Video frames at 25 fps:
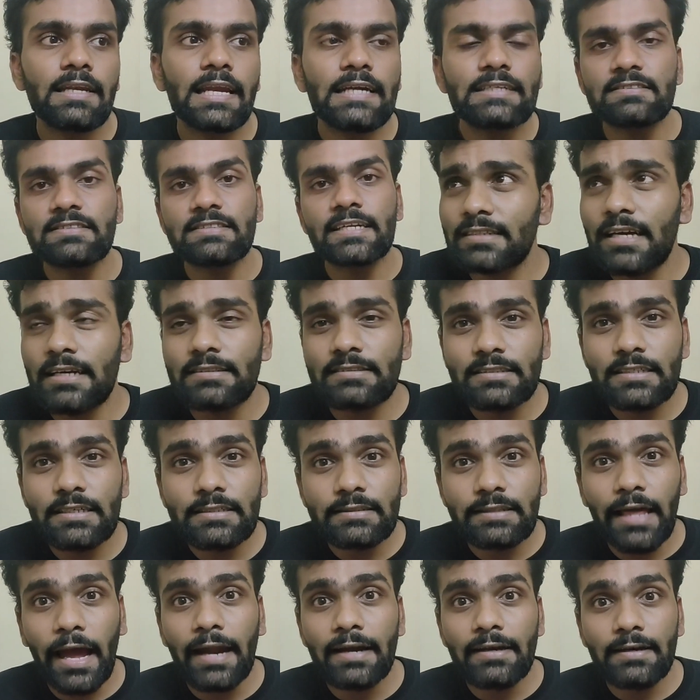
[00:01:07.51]
Let's
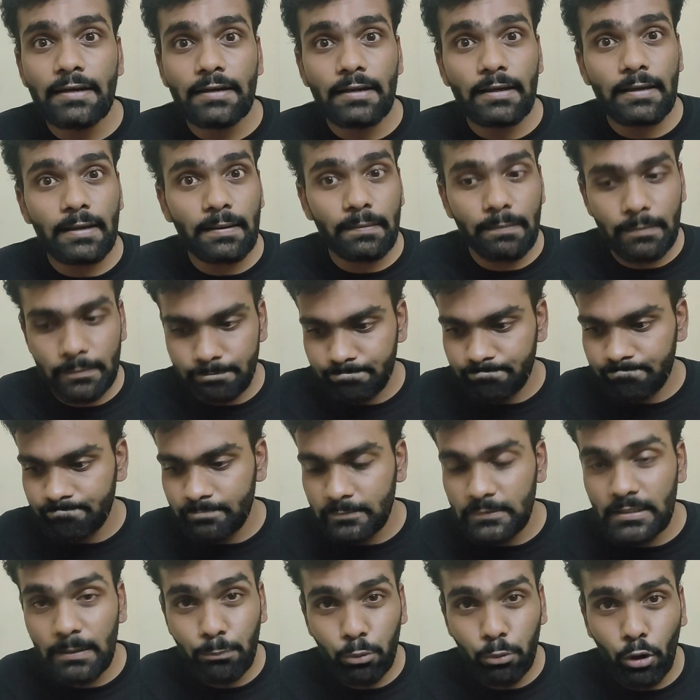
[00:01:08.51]
consider that if
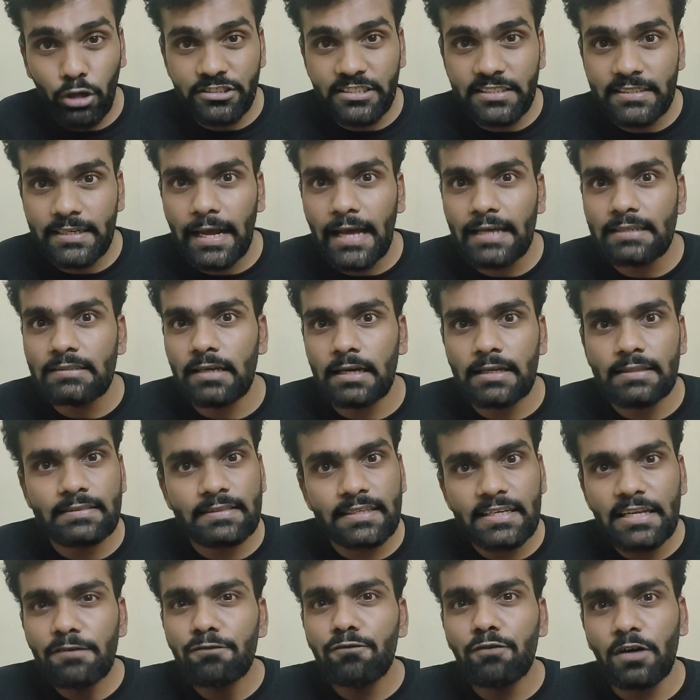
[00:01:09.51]
the project has
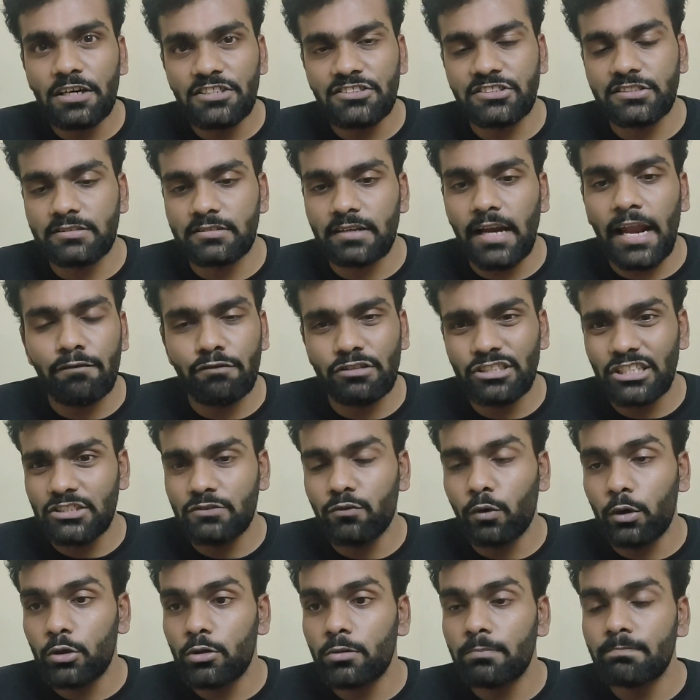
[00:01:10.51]
3 functions, like we
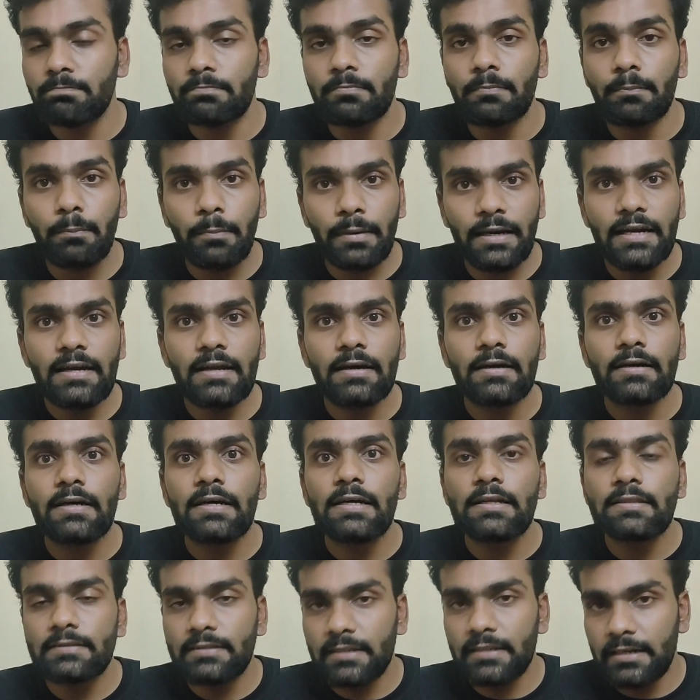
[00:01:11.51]
just want to build
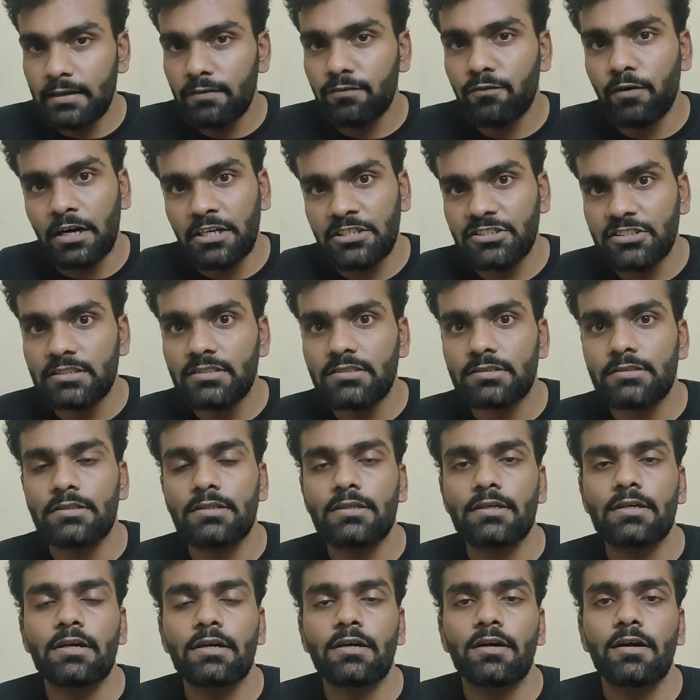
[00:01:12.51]
3 functions
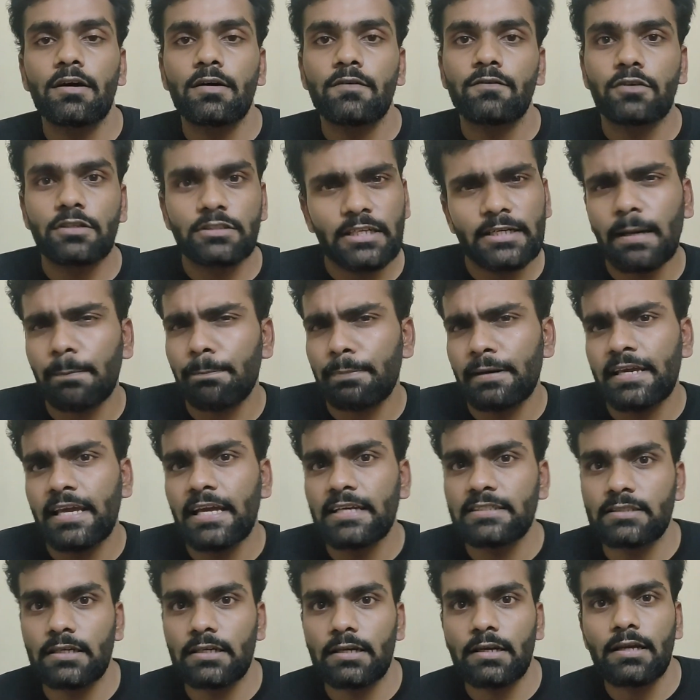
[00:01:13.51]
for that
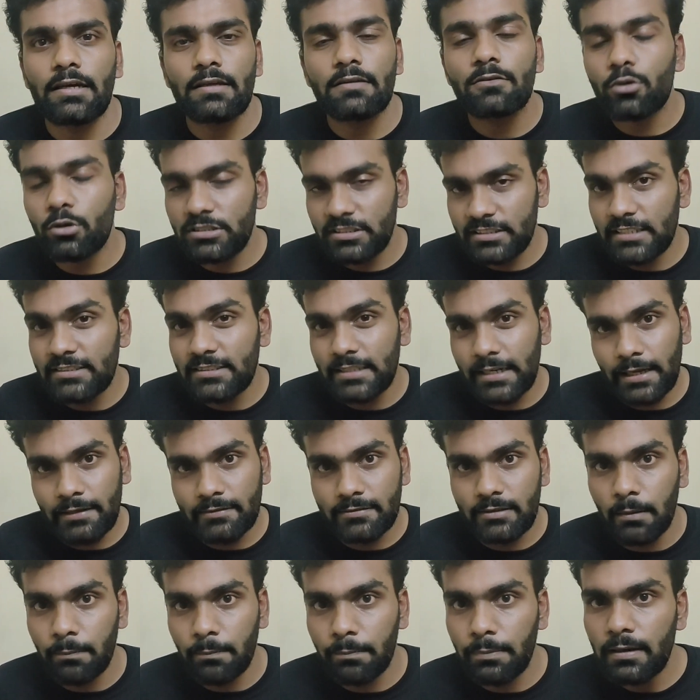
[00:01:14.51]
application. So it's just an
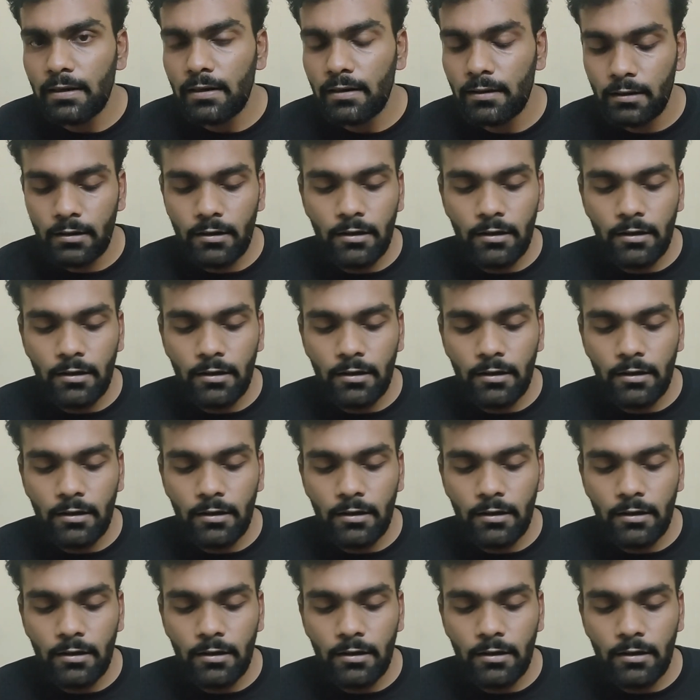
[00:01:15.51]
example.